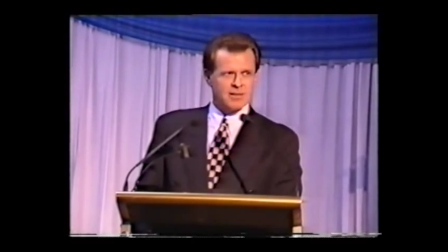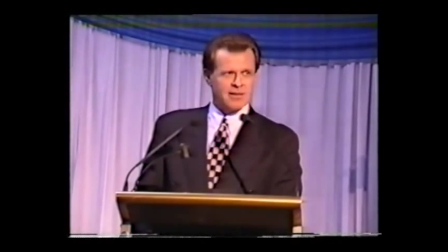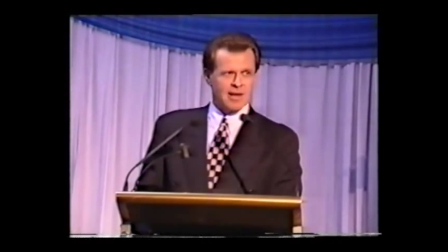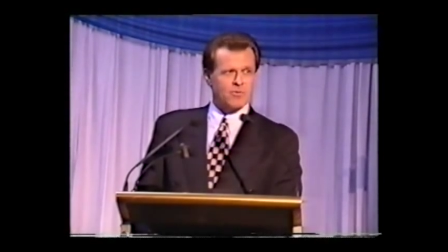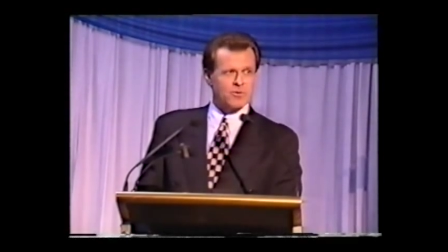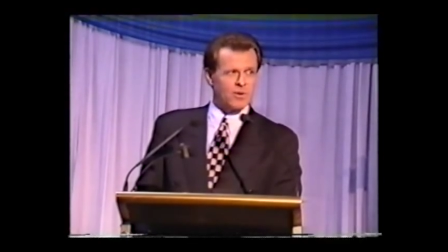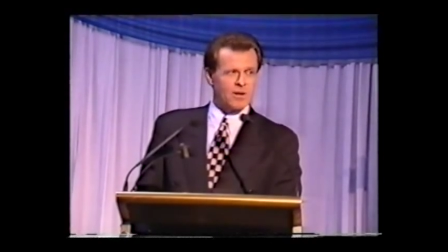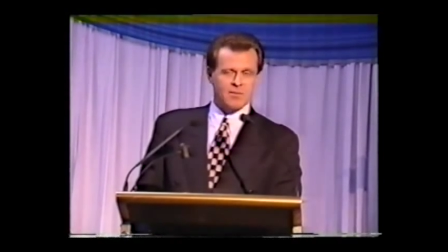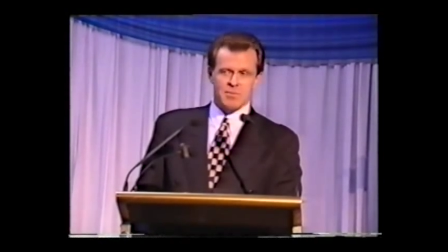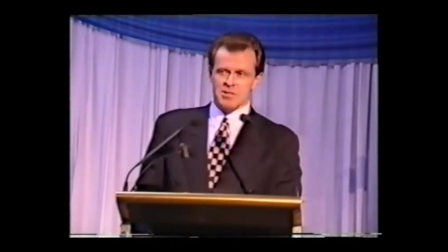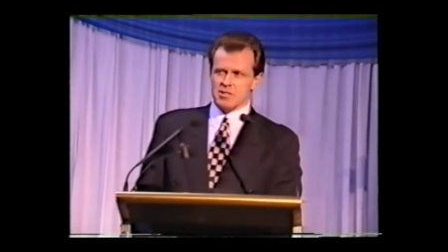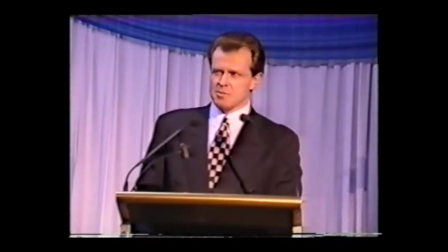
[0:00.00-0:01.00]
That was one of the
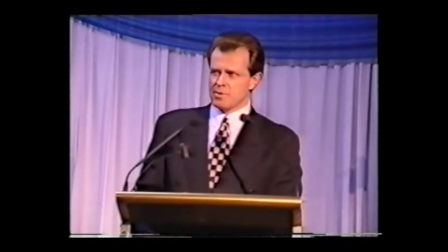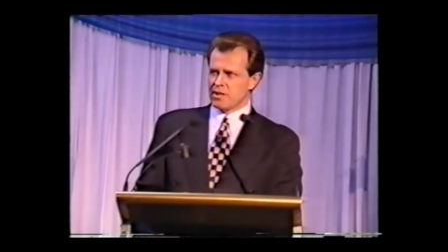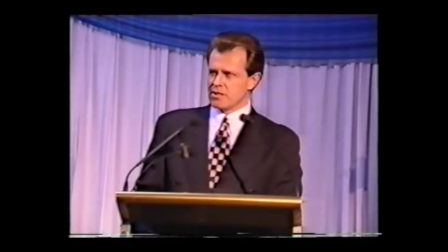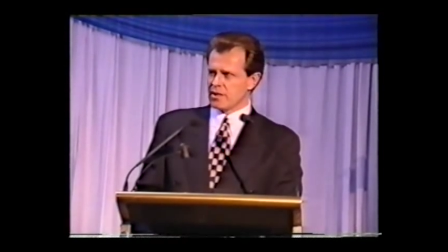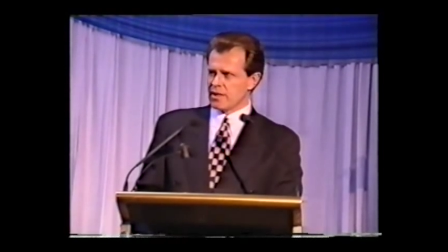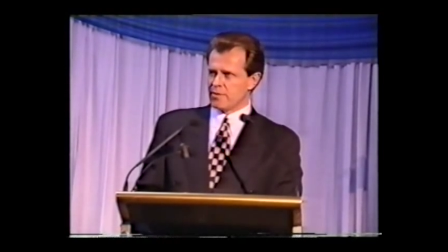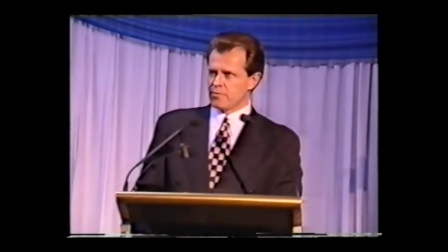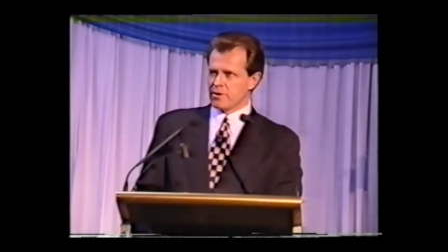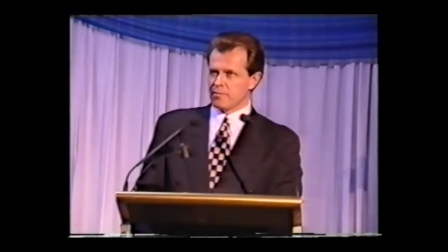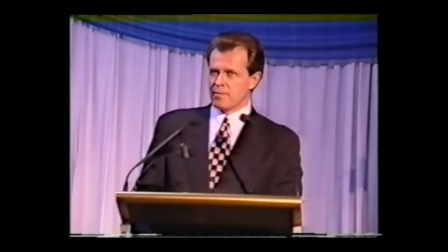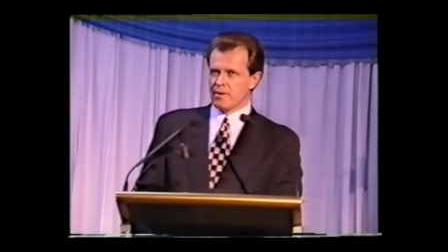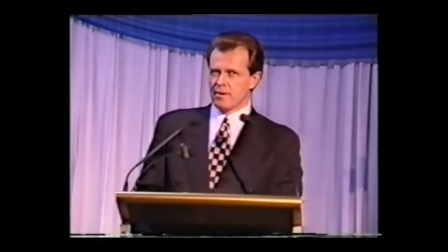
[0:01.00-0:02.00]
business meetings I had
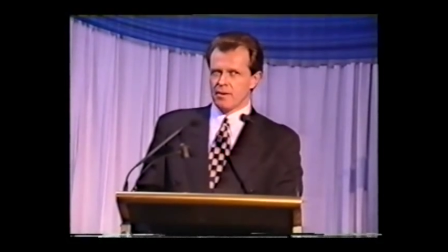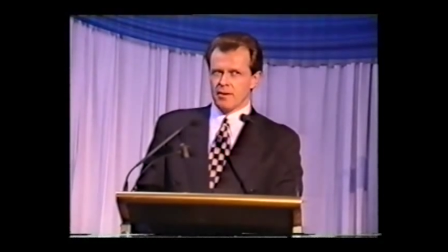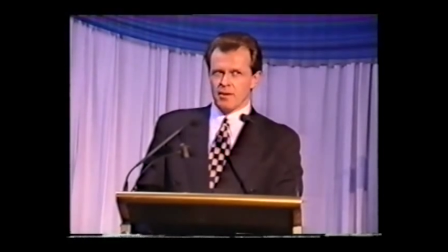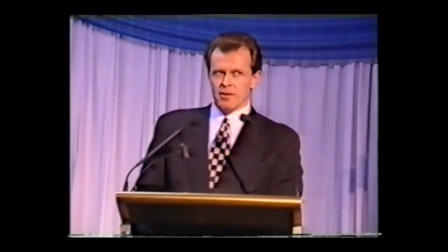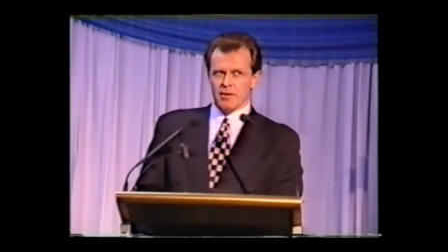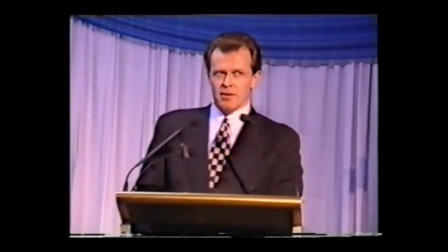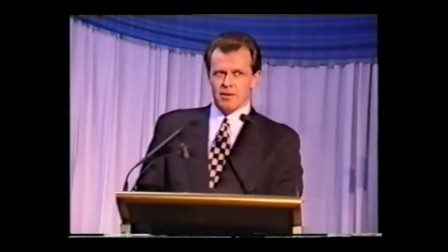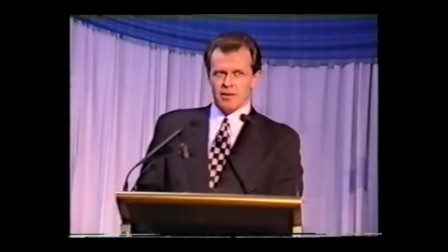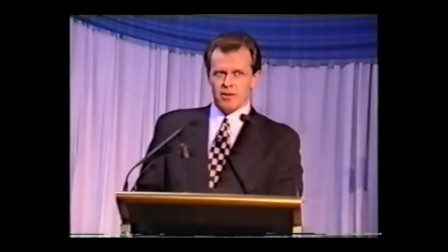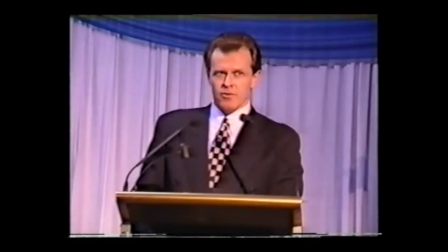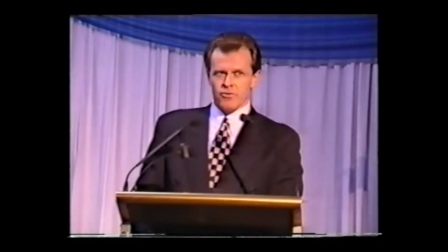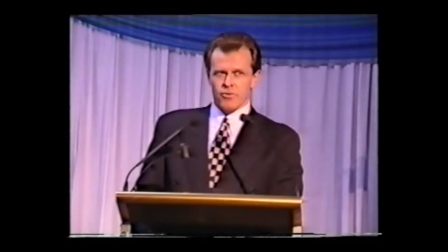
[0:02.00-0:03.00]
with
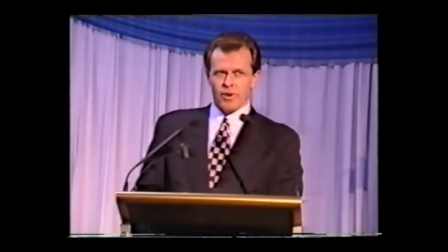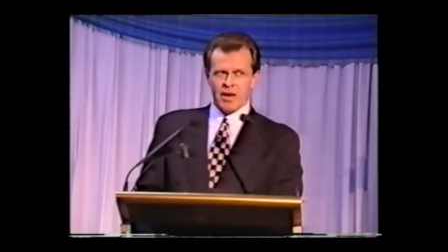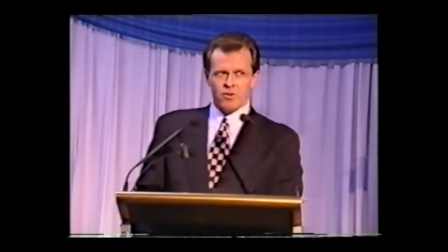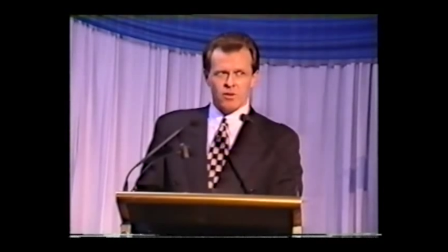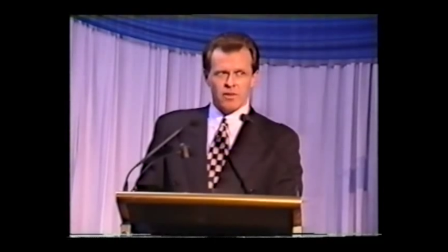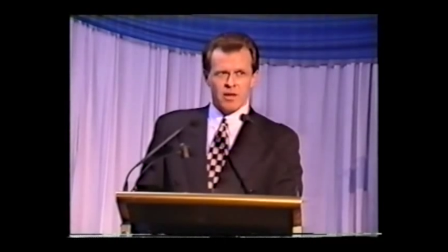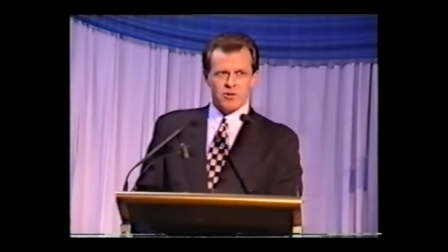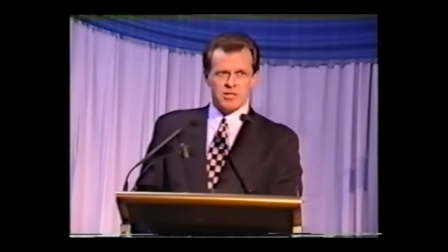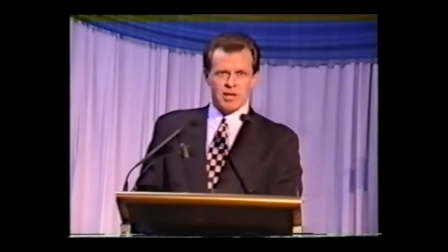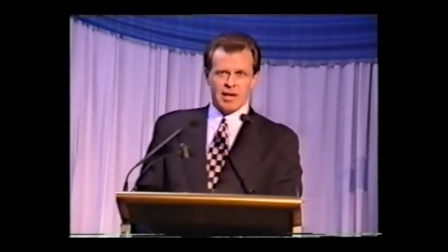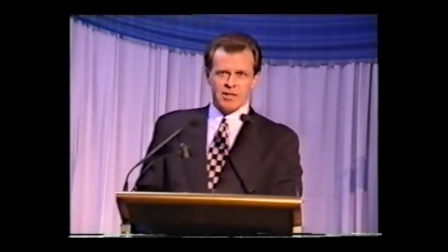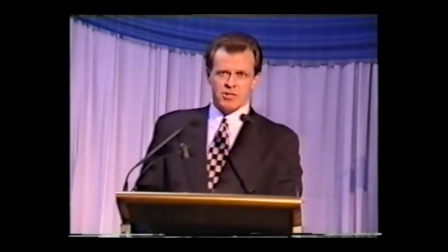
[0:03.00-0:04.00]
him. Throughout all of those
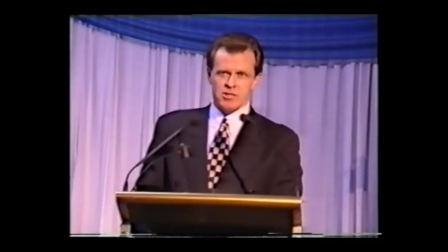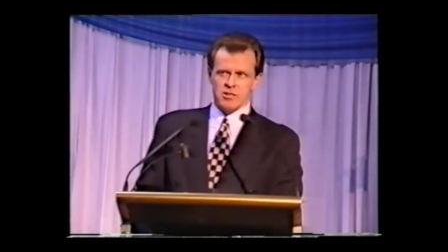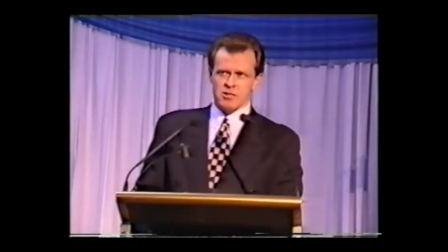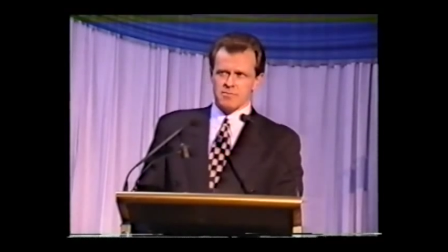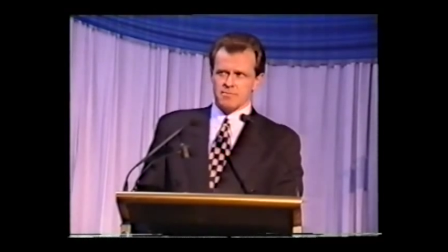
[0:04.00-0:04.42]
stages,